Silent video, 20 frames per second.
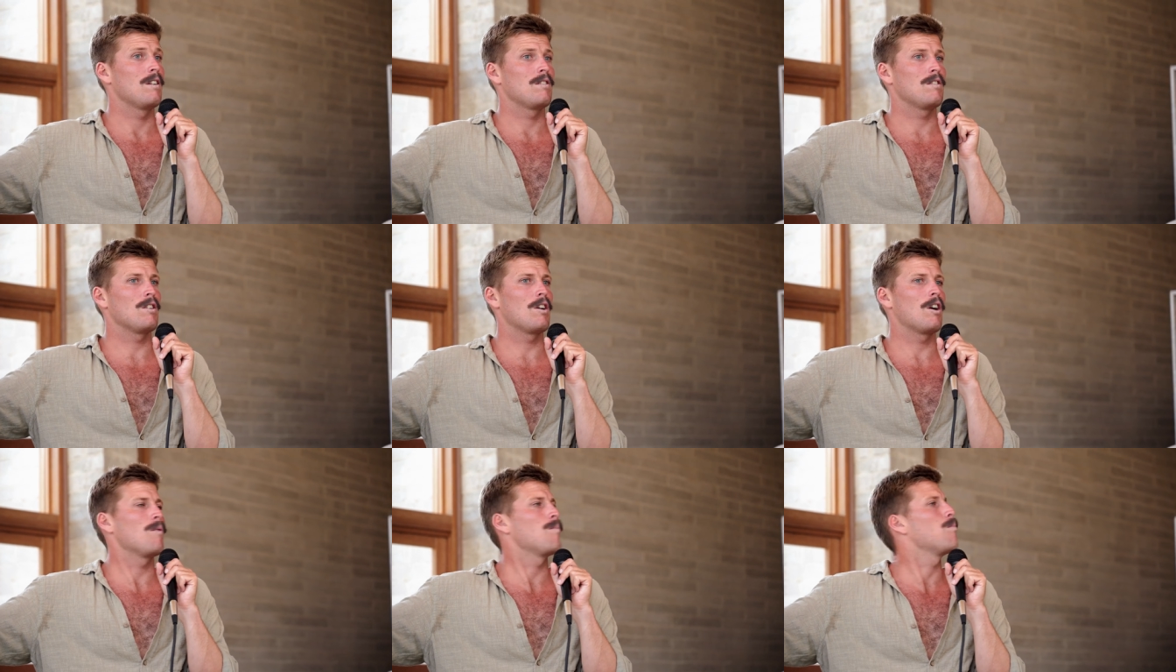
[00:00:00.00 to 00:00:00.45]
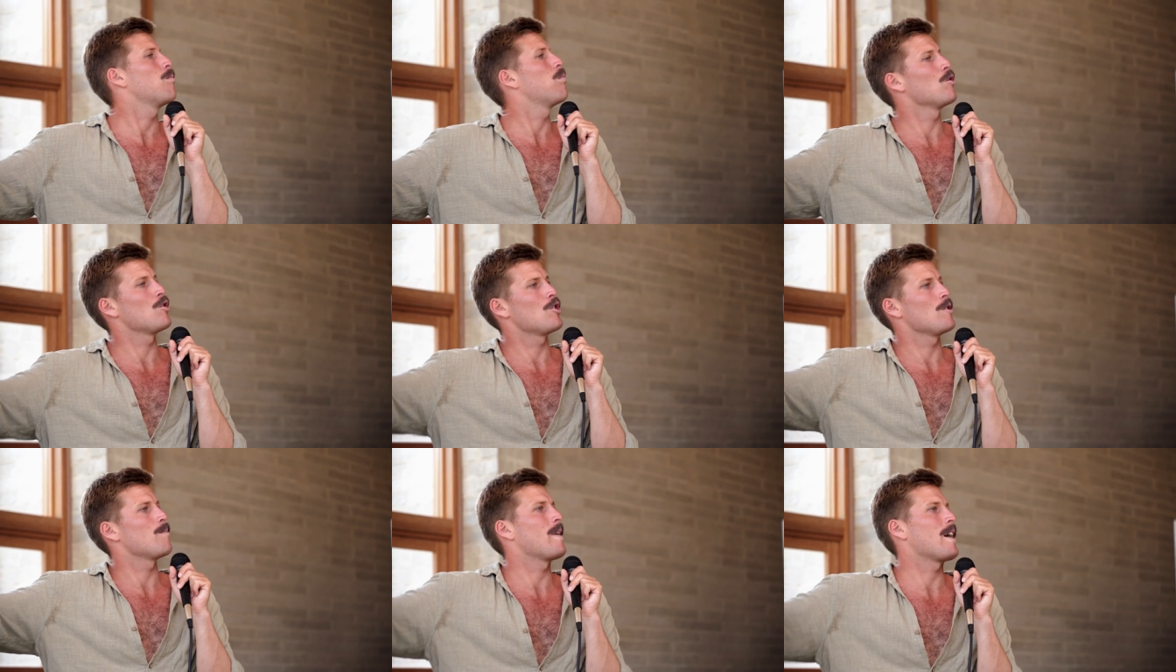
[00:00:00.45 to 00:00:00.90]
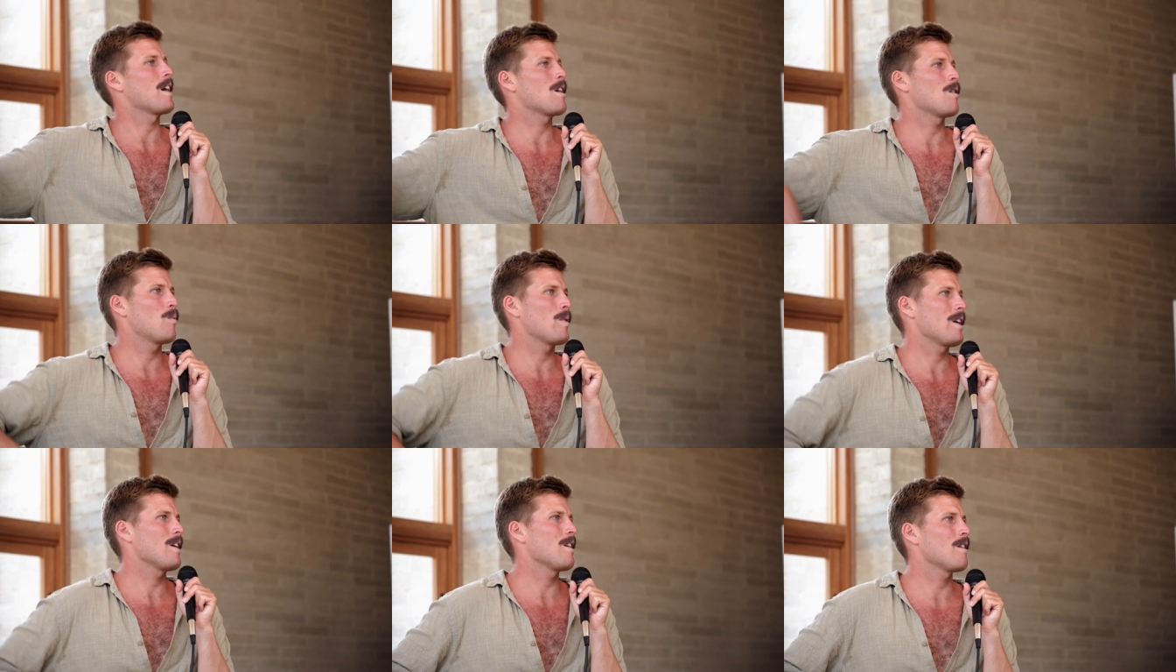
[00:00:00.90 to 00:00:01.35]
to go push it back
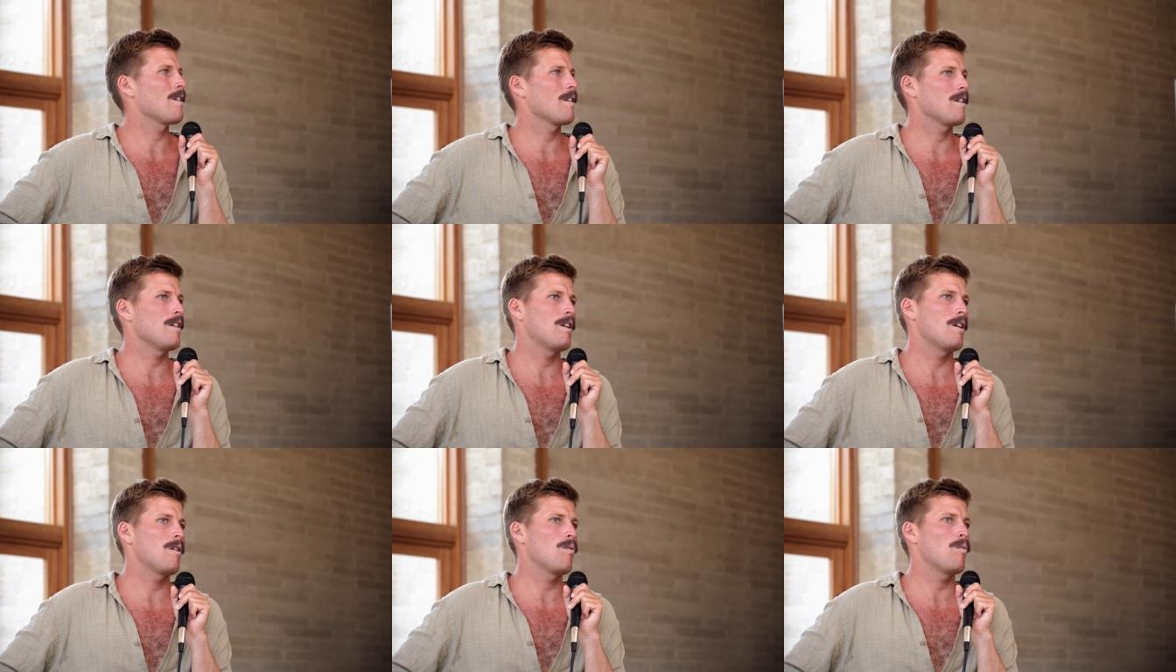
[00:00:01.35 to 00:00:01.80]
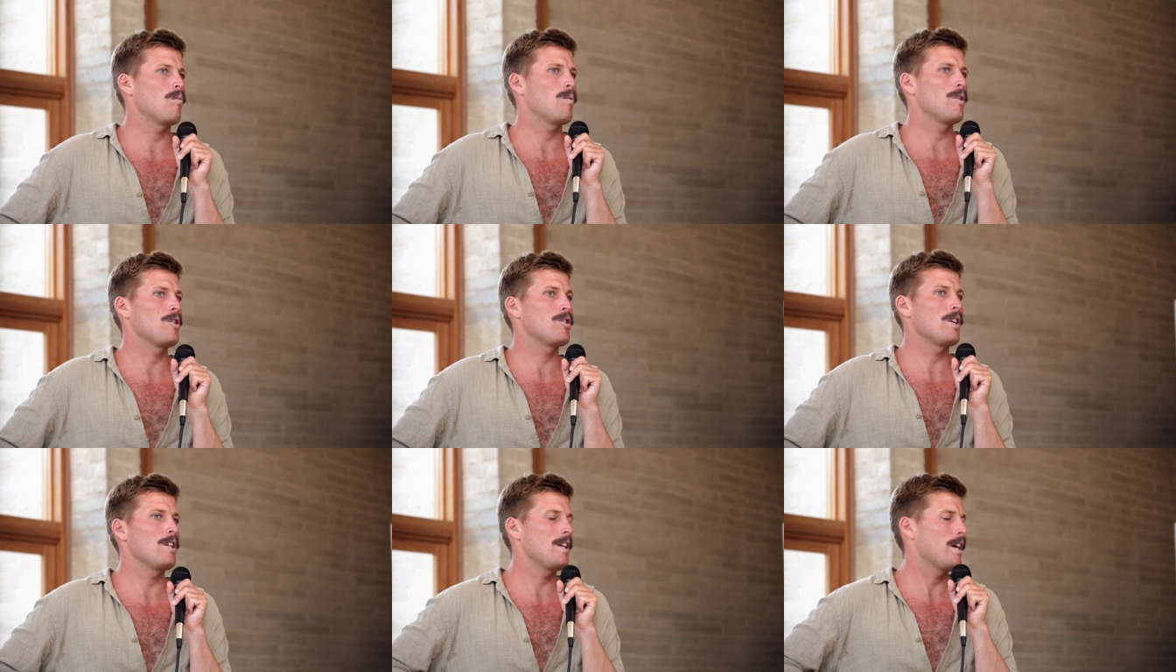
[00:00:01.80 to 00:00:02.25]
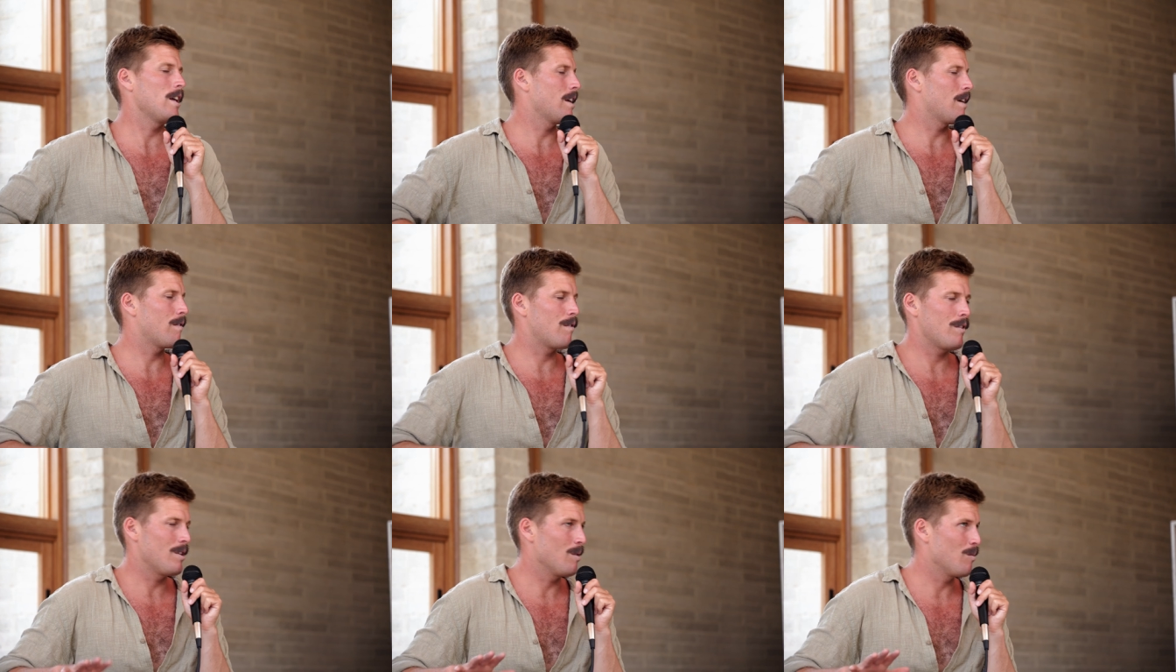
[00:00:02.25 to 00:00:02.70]
a week, you know, which in the end
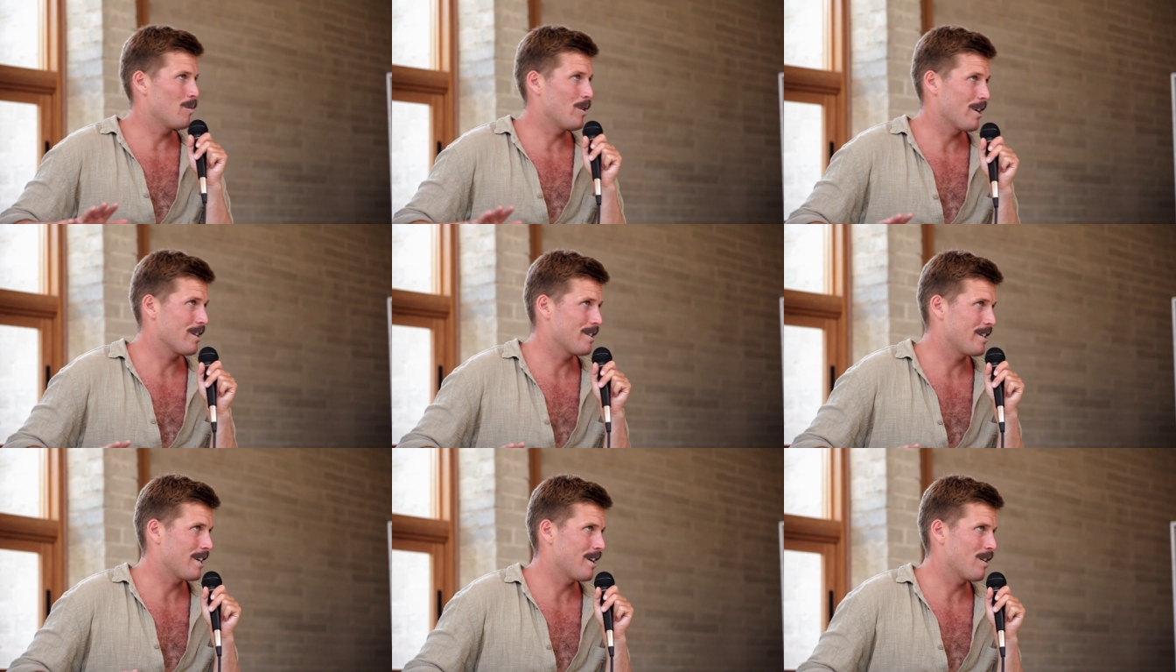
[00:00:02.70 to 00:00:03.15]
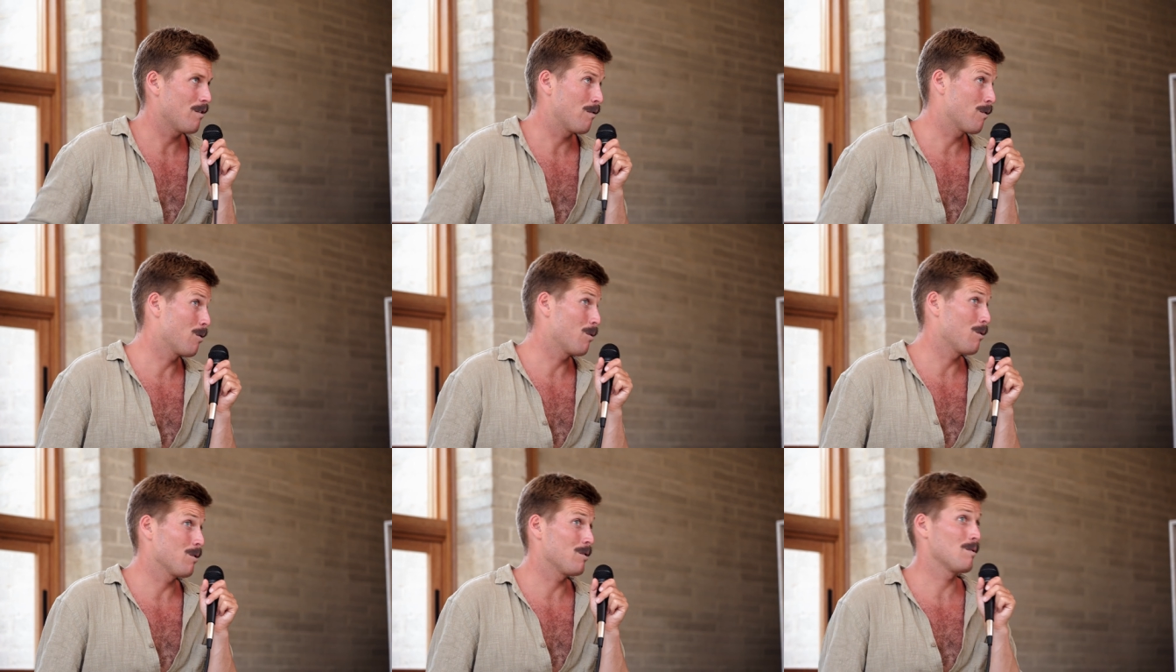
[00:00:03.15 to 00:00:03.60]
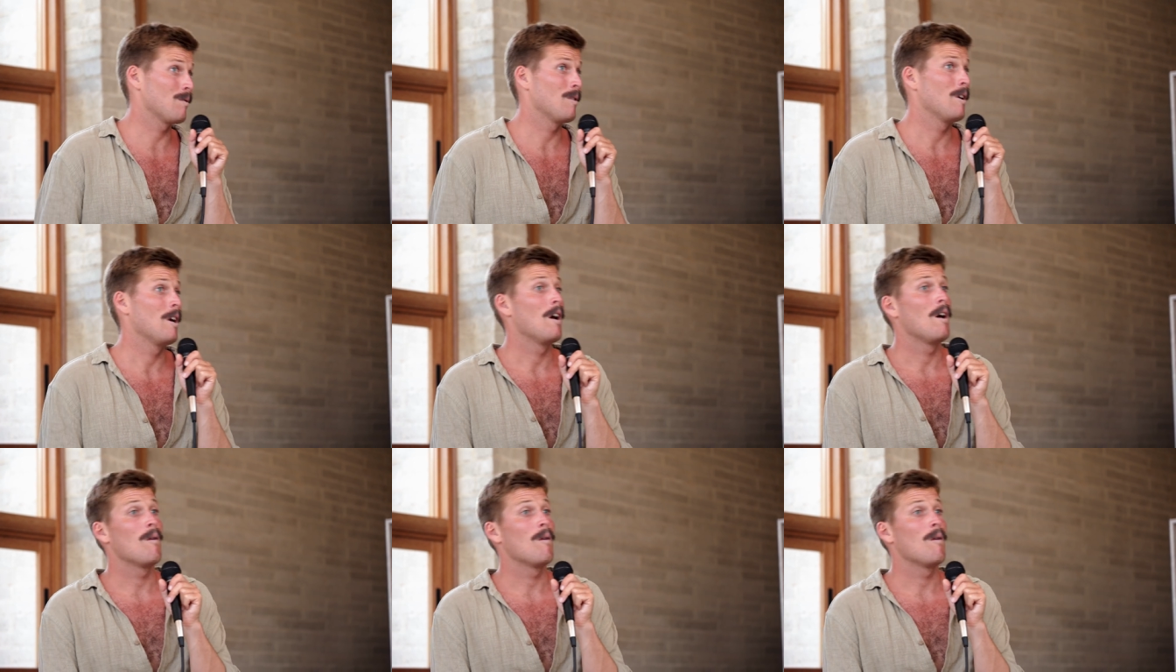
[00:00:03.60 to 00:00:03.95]
everything worked out, of Yeah. course.